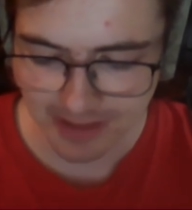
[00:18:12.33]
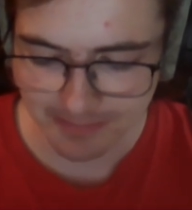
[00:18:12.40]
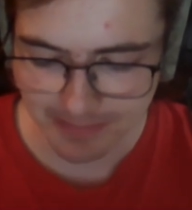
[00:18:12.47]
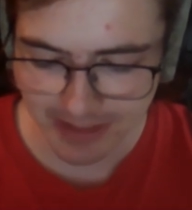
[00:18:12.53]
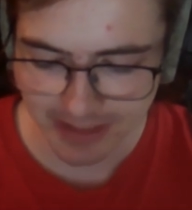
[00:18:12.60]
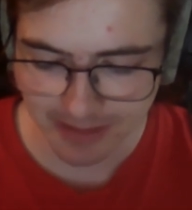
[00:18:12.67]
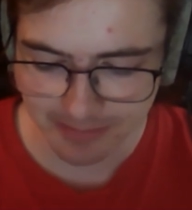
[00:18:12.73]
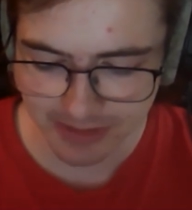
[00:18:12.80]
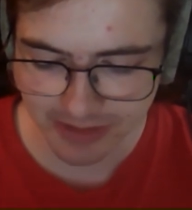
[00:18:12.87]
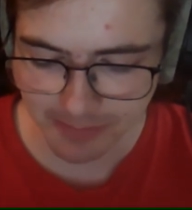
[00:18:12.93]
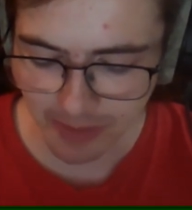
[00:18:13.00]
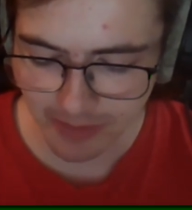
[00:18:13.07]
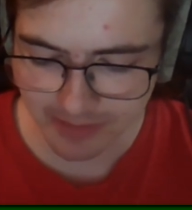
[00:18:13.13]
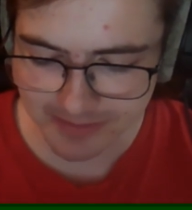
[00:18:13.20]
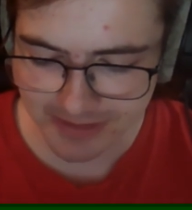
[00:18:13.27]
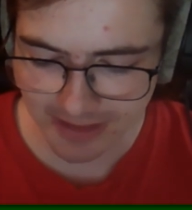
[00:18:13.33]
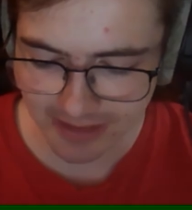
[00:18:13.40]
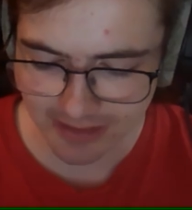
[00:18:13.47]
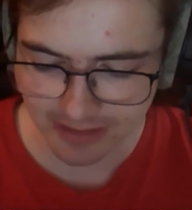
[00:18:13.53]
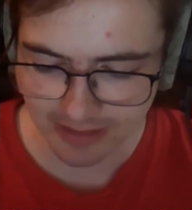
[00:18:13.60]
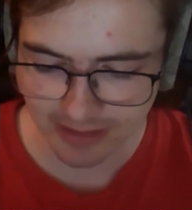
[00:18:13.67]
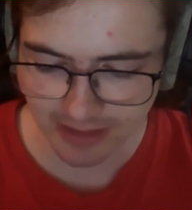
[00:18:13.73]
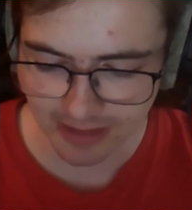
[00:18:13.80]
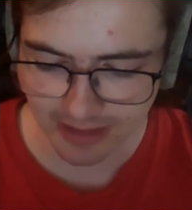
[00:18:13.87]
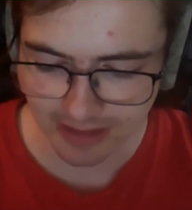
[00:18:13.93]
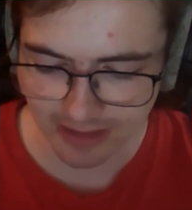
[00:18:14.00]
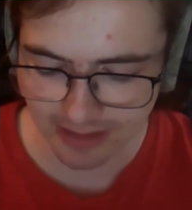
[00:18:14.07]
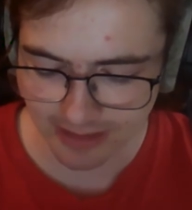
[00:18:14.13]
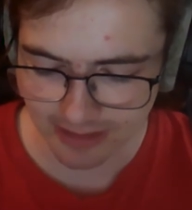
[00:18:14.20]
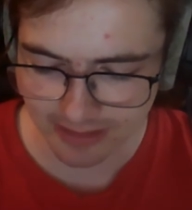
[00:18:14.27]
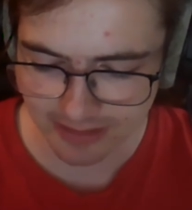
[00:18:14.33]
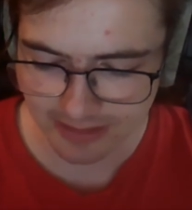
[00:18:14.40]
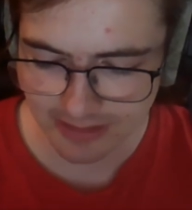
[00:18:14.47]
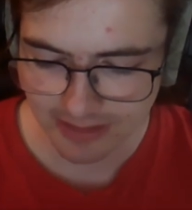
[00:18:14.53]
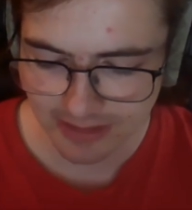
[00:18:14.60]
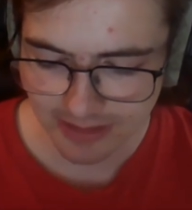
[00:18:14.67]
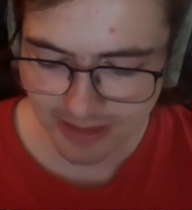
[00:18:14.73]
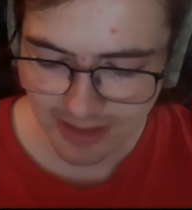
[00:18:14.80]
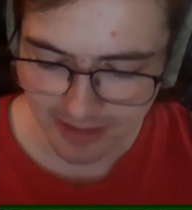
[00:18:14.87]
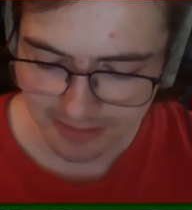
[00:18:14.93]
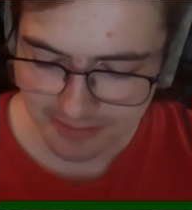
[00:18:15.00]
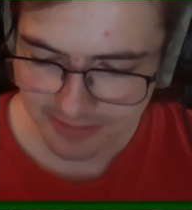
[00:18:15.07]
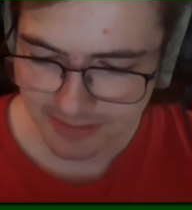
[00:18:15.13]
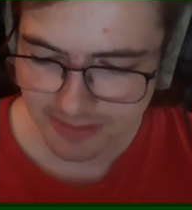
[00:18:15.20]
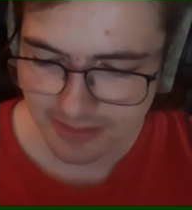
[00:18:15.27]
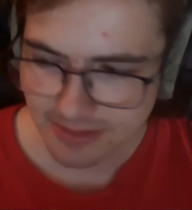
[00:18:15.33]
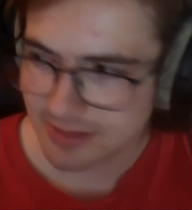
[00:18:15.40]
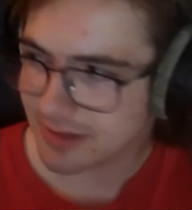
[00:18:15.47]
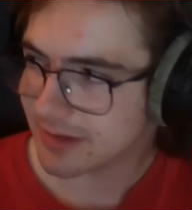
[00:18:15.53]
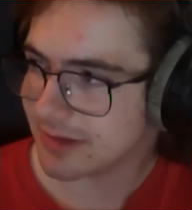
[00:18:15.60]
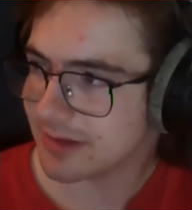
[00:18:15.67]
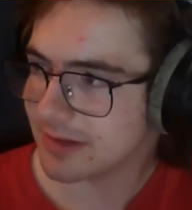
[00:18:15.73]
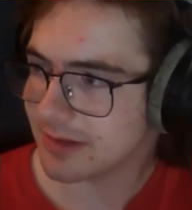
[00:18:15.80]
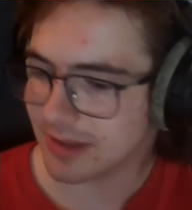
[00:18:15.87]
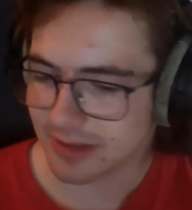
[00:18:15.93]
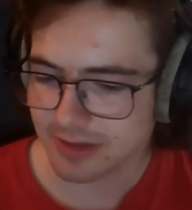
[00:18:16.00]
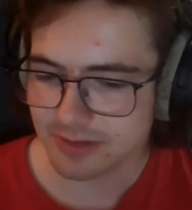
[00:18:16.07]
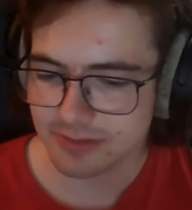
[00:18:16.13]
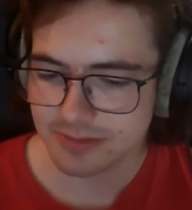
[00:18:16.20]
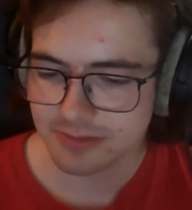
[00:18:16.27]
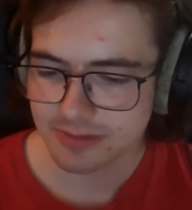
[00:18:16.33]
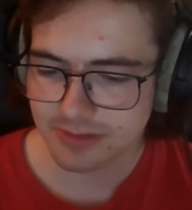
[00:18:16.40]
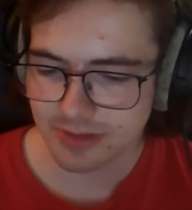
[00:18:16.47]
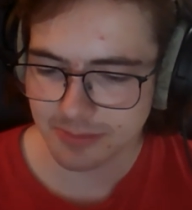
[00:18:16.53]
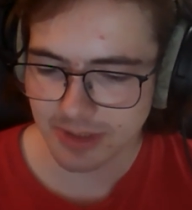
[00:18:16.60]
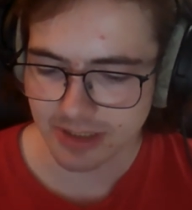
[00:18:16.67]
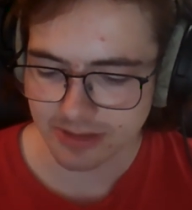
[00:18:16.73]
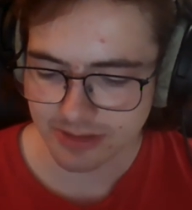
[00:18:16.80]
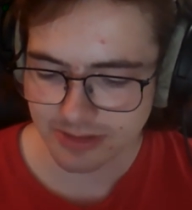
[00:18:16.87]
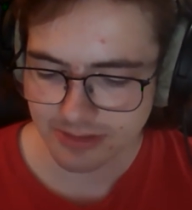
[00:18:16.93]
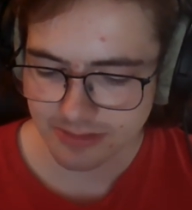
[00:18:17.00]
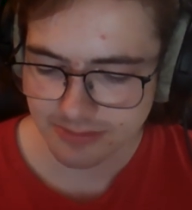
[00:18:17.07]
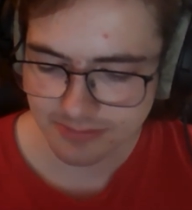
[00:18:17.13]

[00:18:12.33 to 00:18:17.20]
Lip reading: My number's on my website, and yeah, thank you so much.